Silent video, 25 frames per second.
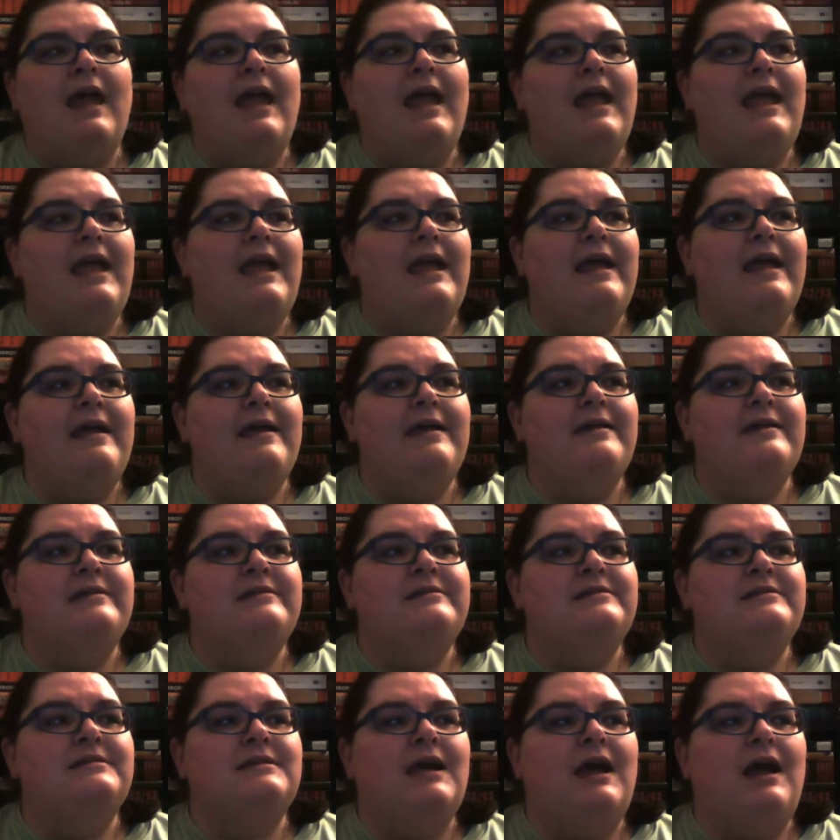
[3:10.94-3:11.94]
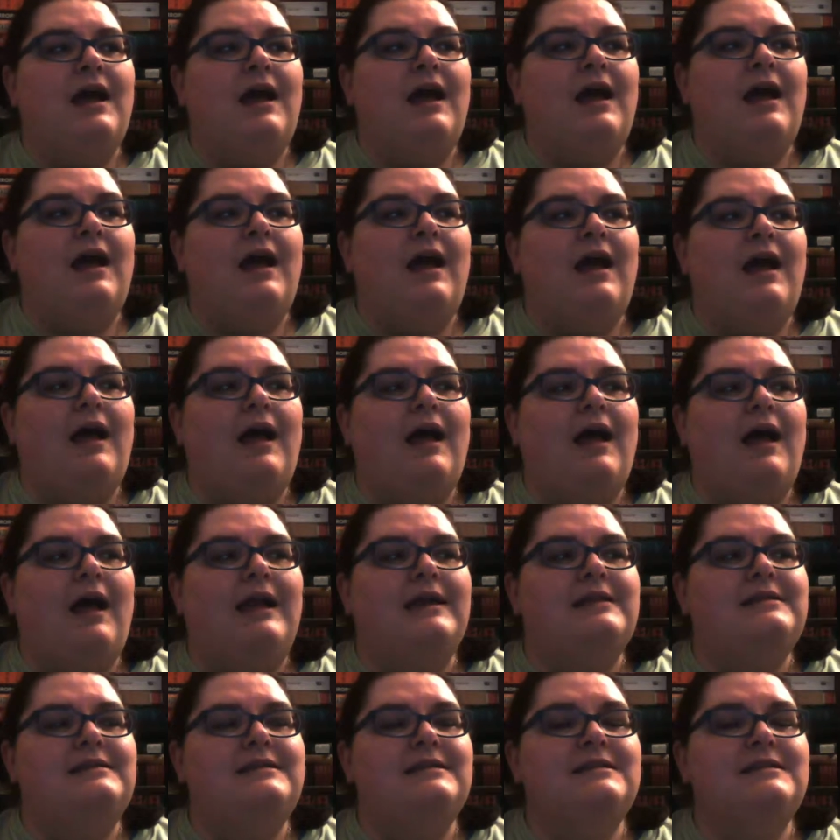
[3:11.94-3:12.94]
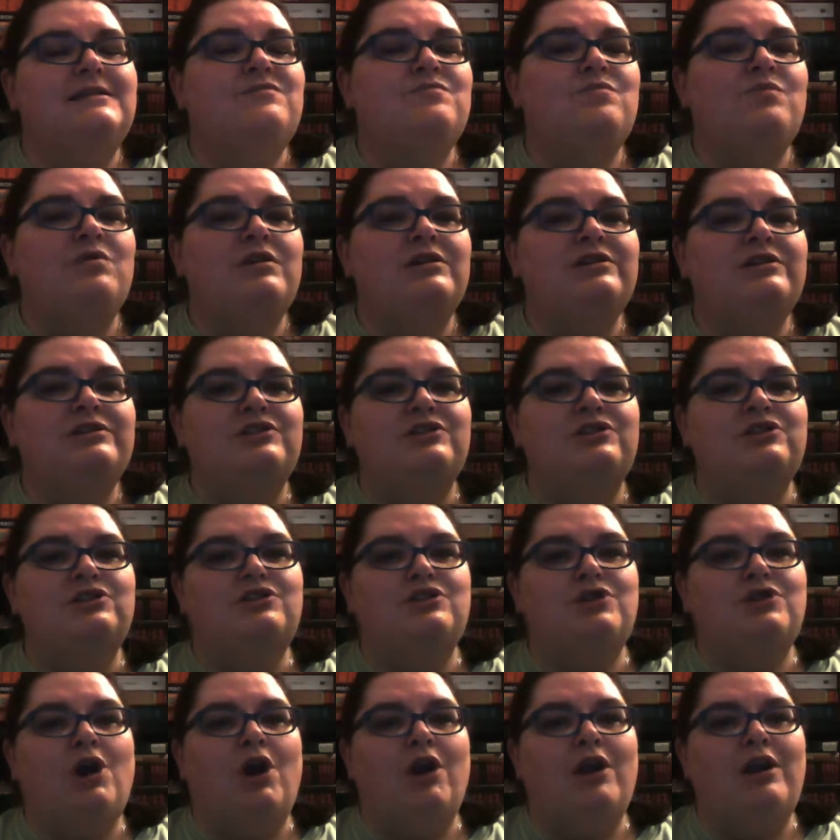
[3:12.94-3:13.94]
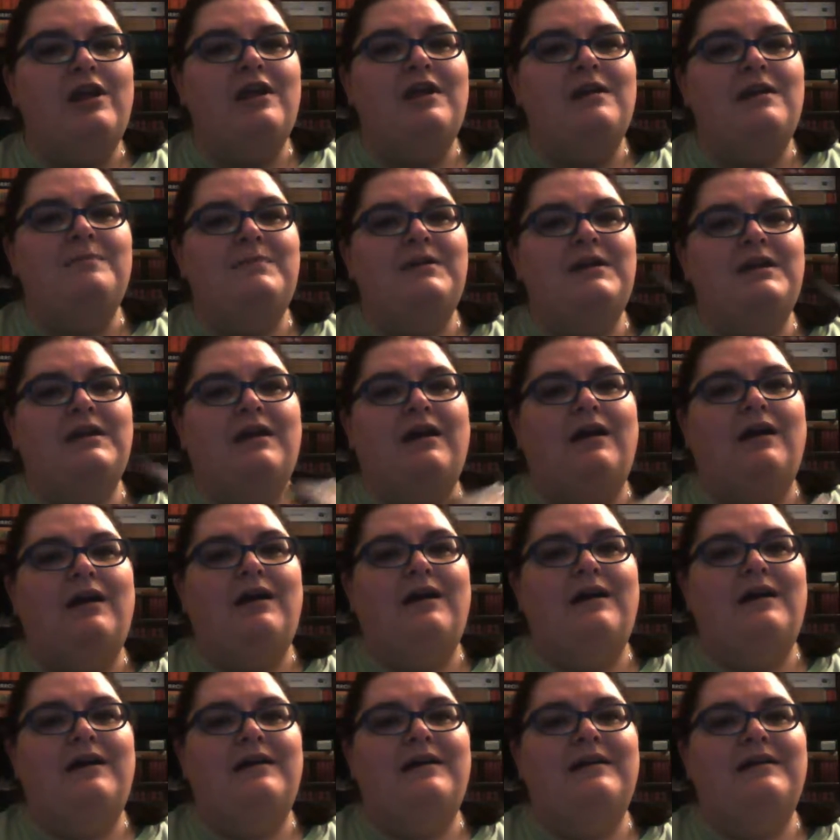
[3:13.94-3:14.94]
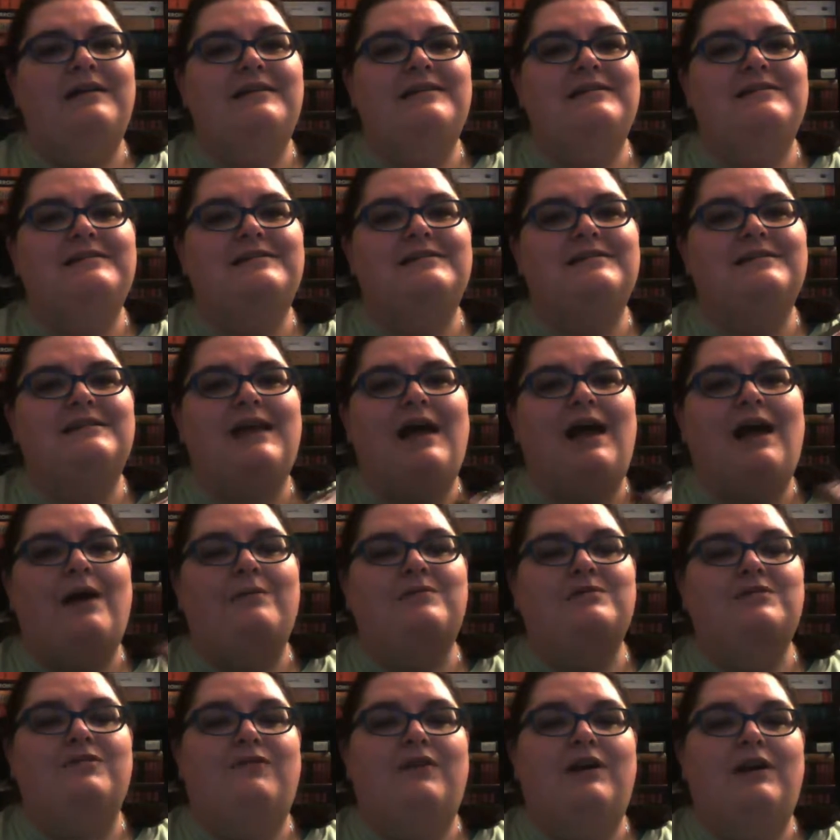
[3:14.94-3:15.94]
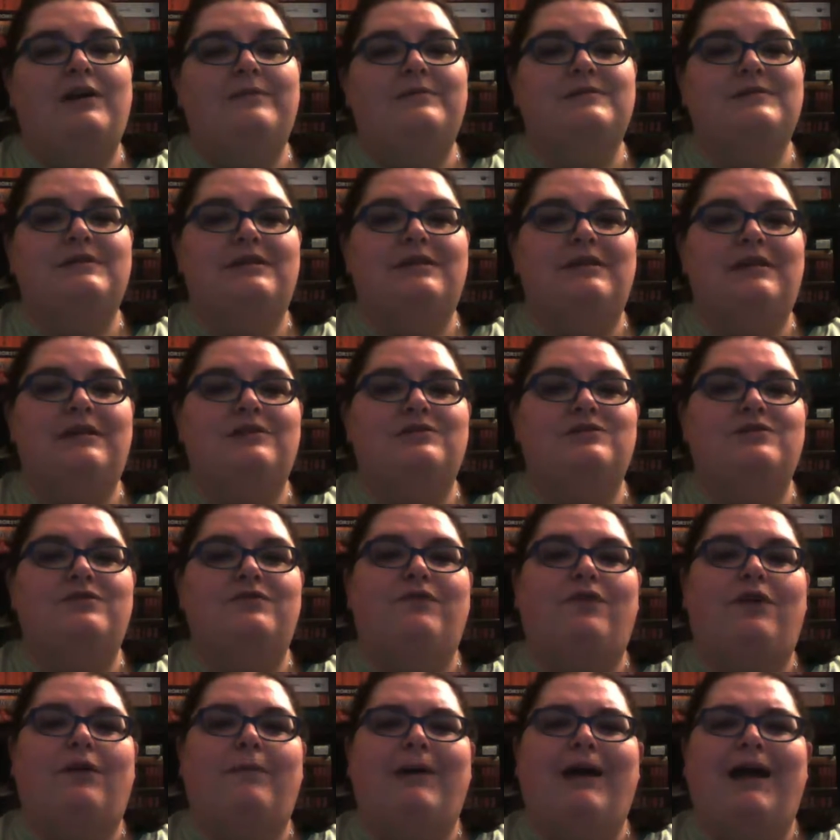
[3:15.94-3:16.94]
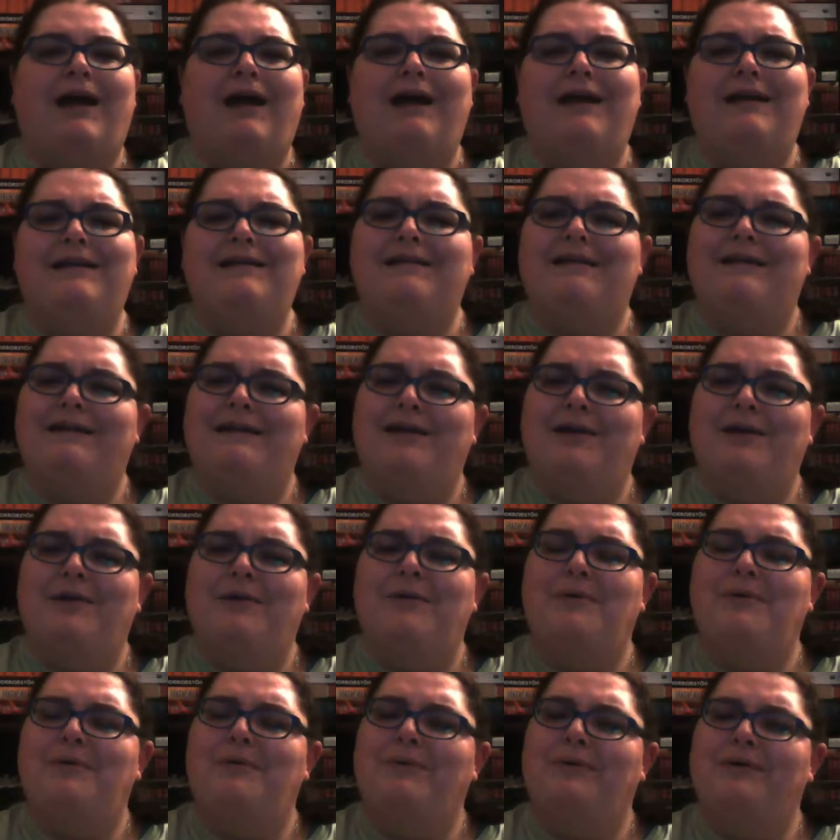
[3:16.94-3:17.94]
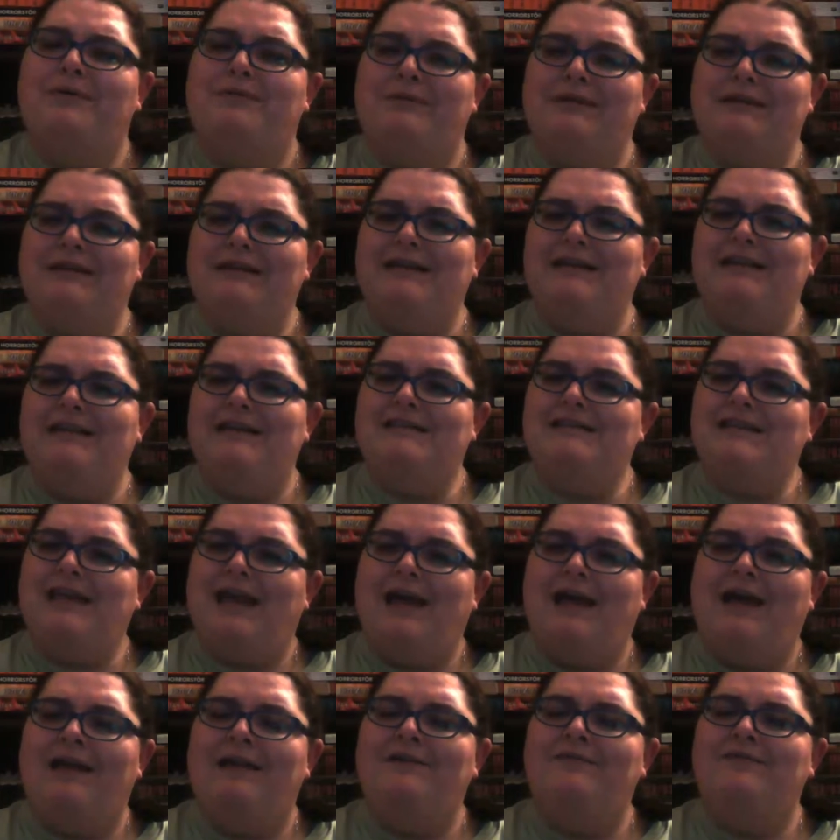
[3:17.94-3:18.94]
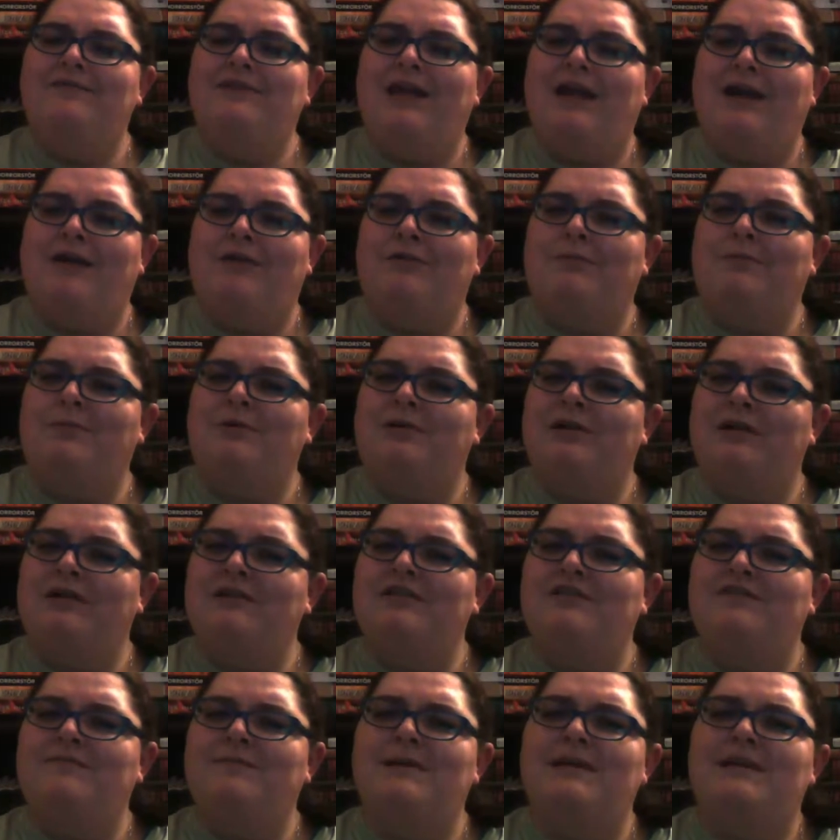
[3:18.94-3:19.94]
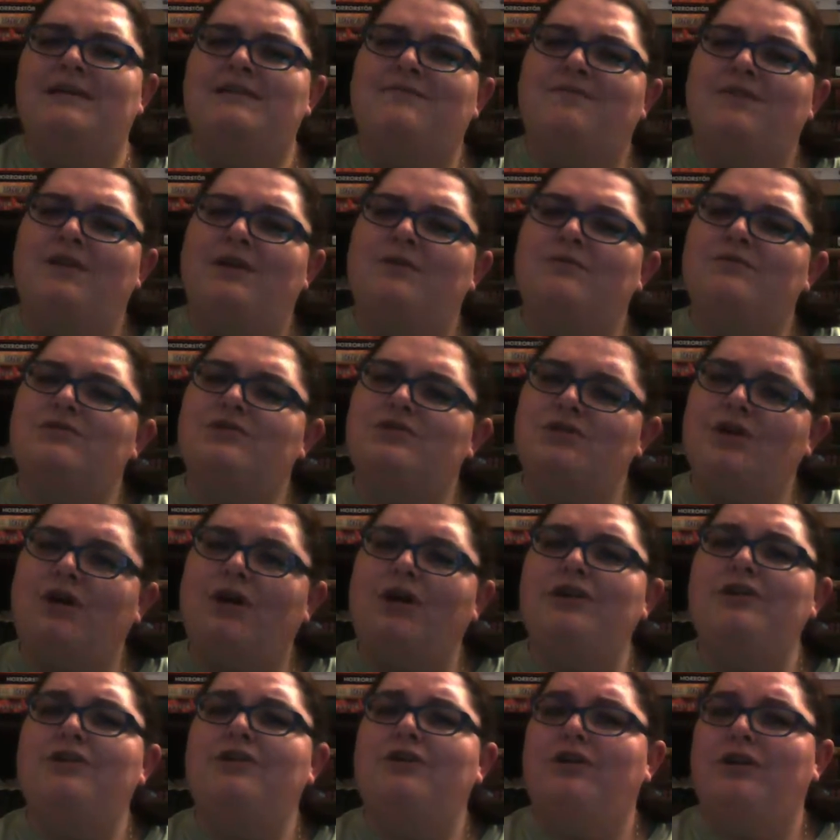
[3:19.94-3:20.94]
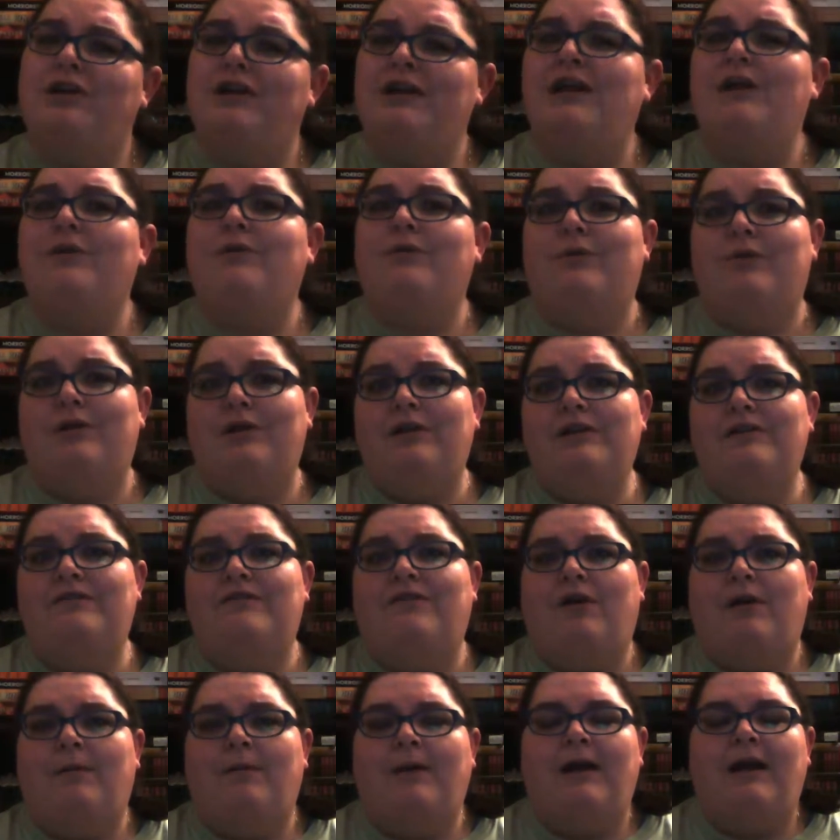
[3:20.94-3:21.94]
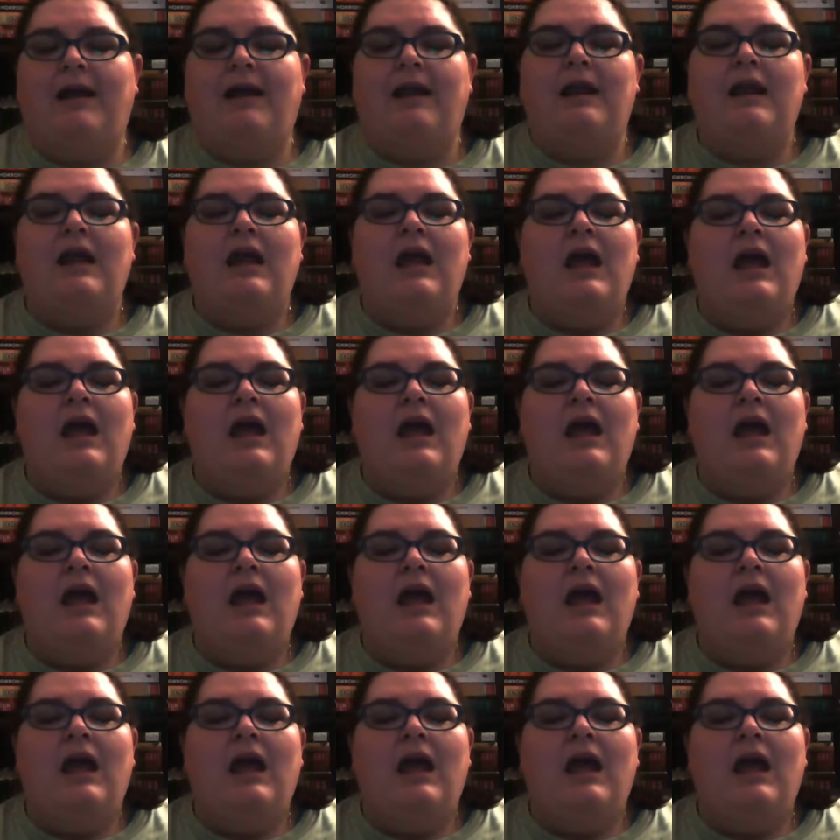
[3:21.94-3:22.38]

and I didn't want to start it because I was afraid I was going to get too far behind, and I know really that's kind of counterproductive because if you don't start, you're going to get really far behind.